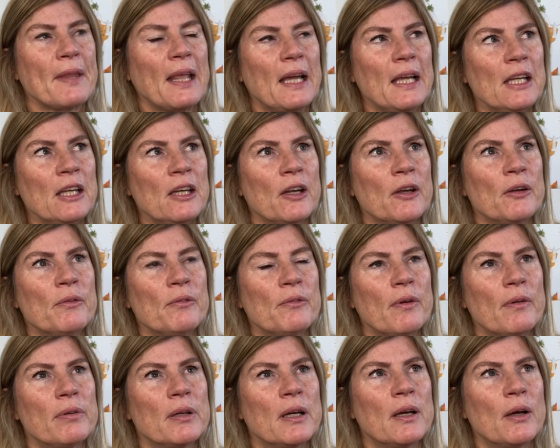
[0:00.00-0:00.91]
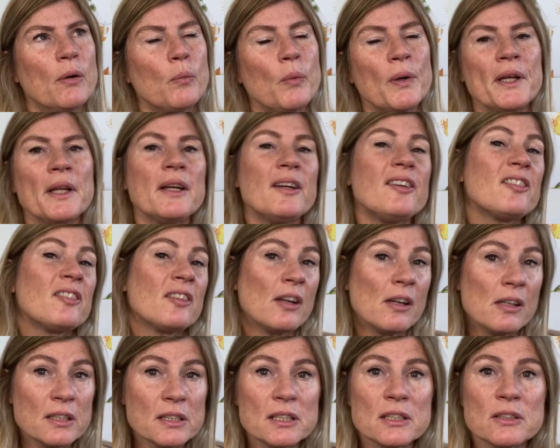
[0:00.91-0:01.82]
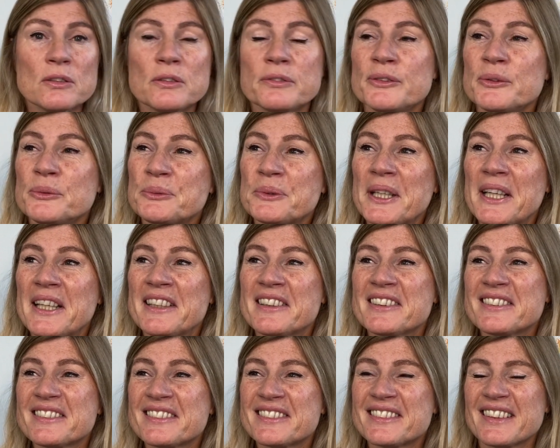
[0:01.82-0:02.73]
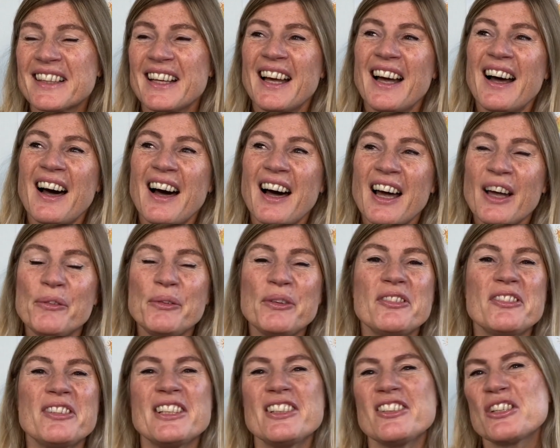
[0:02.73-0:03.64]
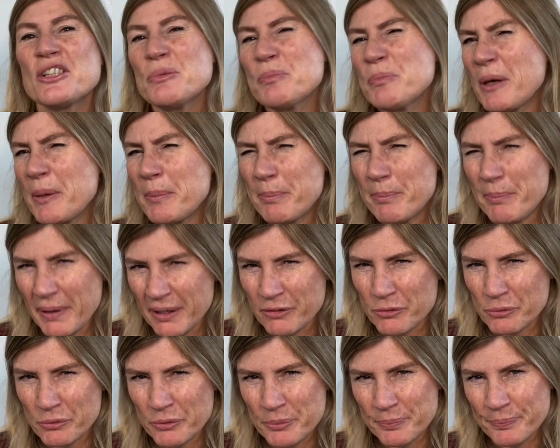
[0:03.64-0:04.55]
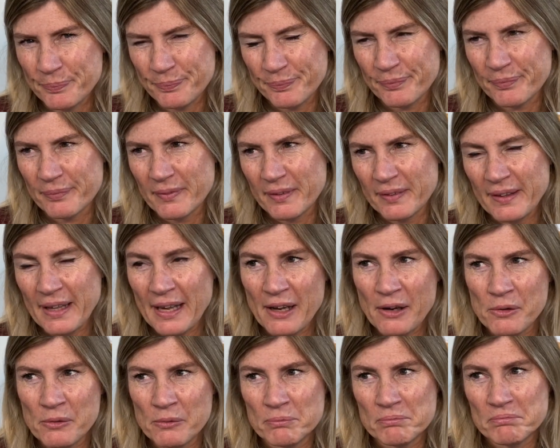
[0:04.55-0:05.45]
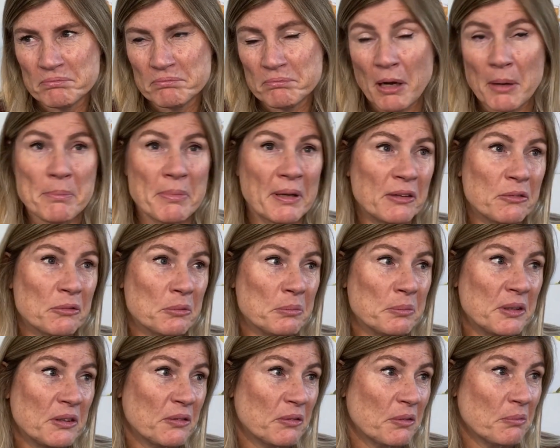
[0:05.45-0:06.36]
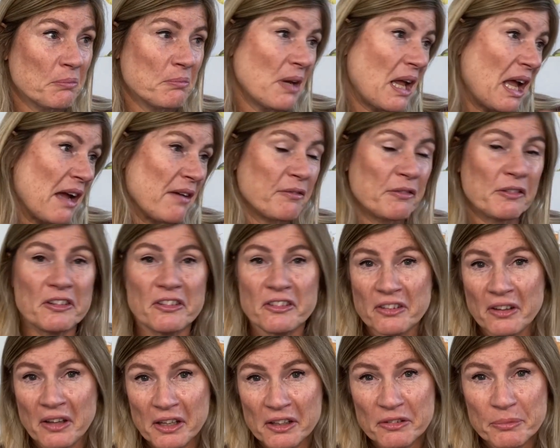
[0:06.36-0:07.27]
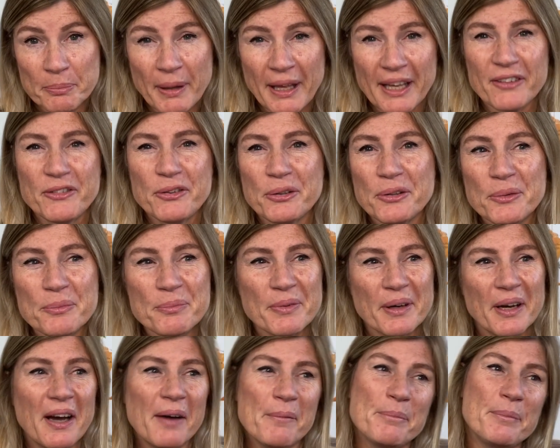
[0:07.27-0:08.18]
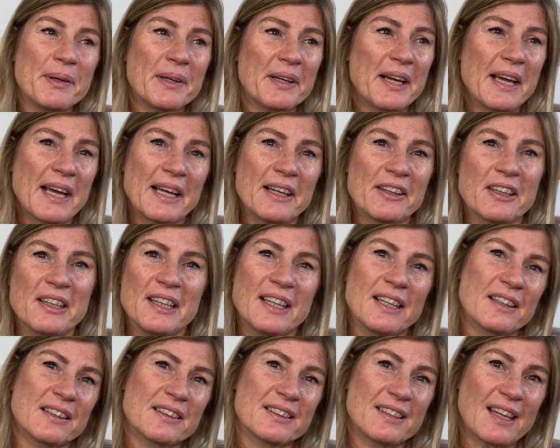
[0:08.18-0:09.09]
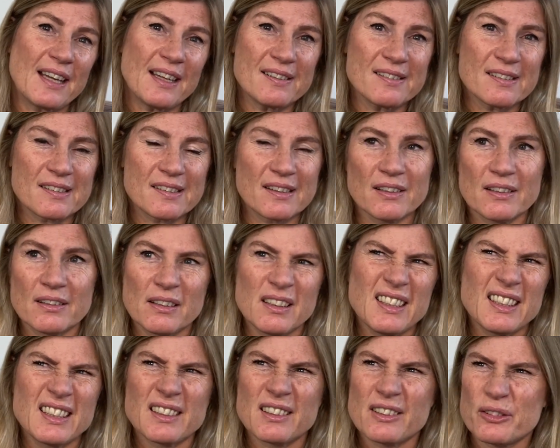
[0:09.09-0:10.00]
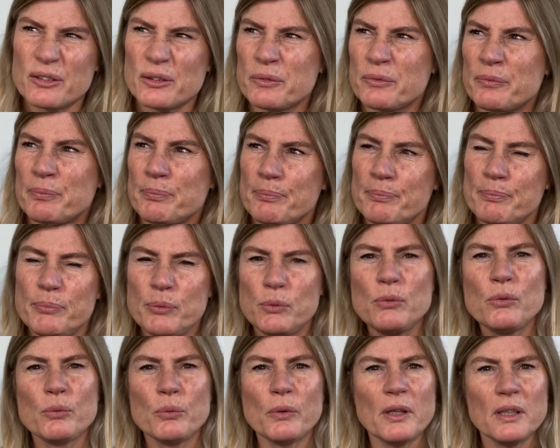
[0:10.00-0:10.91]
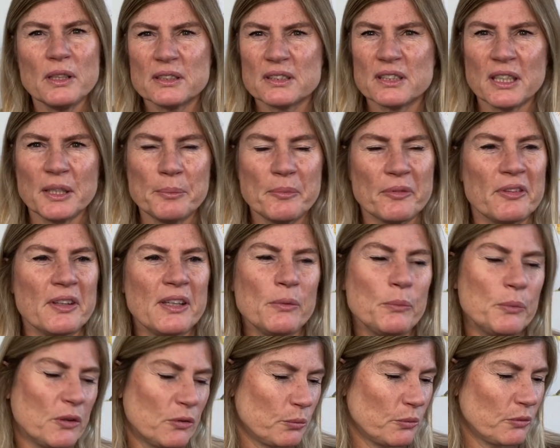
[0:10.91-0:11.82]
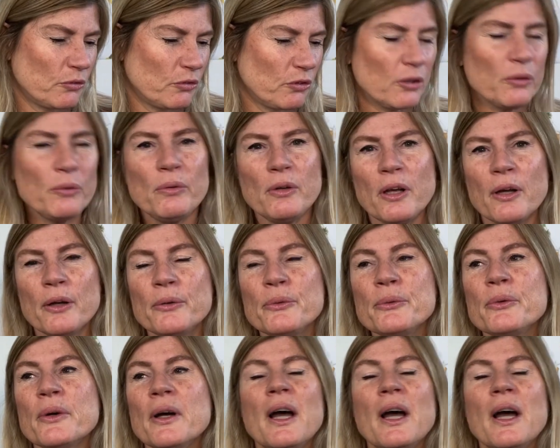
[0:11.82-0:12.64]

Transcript: when I started off at Wales, I was teaching in my bedroom. Now, my bedroom is an average sized bedroom, but I had a little desk, a little sort of boudoir type thing, which was too low,